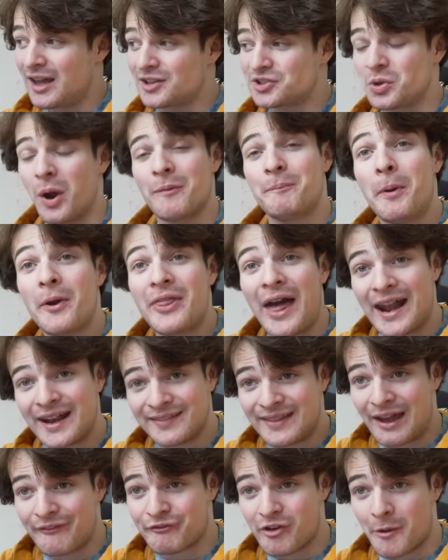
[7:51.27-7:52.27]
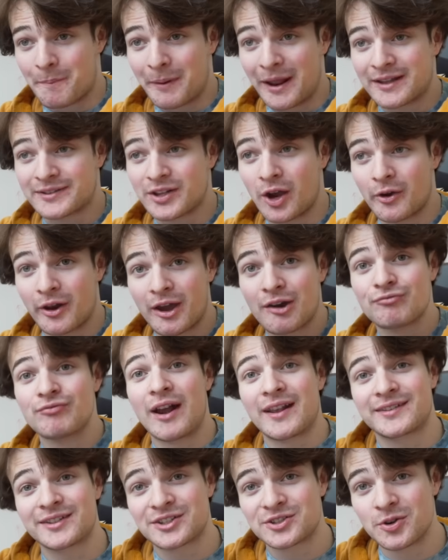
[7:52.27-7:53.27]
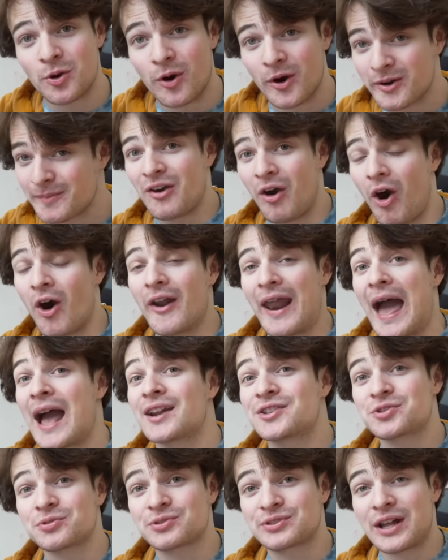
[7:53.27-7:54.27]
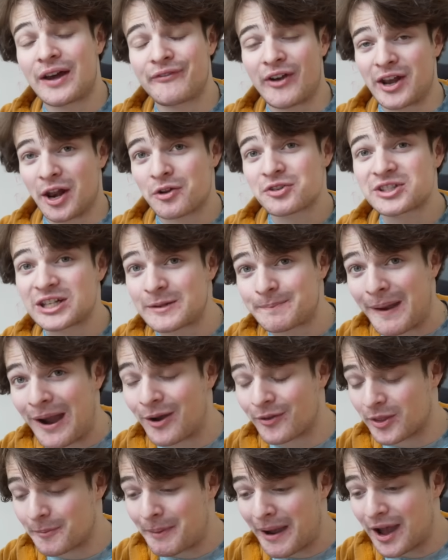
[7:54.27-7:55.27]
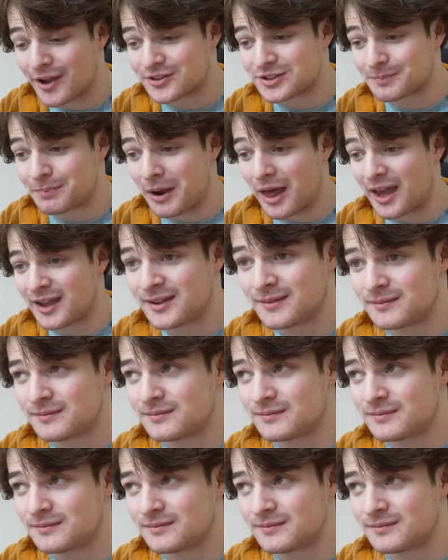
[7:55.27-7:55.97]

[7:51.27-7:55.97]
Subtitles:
So I put that in there for a placeholder, rest assured. On actual stuff, I don't cheap out on the power supply.